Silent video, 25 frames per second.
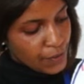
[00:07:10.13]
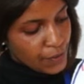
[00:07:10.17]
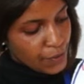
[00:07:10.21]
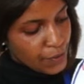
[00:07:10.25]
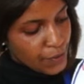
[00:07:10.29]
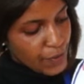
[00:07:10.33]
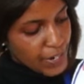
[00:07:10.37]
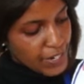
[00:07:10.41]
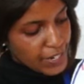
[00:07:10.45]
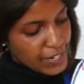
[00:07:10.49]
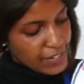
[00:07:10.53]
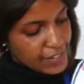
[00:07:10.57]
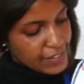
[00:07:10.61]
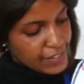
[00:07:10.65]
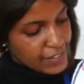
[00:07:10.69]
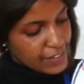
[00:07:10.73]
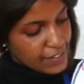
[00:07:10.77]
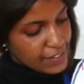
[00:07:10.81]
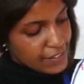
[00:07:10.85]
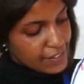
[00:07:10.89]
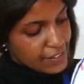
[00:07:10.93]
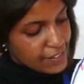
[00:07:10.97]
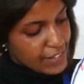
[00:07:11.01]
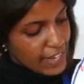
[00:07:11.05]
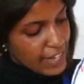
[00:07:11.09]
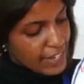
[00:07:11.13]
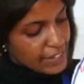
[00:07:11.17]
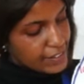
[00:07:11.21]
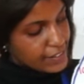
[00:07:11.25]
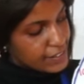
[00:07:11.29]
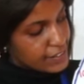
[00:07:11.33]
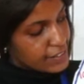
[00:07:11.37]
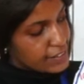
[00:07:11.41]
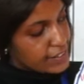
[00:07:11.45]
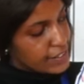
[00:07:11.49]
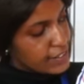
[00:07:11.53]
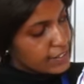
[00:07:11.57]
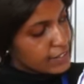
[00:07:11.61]
when it is at
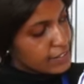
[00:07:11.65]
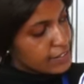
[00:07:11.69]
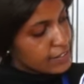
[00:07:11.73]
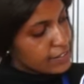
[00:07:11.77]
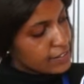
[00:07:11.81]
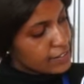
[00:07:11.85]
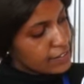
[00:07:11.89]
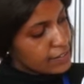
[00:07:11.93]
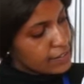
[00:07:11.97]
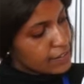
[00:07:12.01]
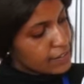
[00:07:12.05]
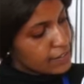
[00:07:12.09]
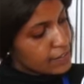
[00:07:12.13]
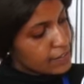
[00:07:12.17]
6.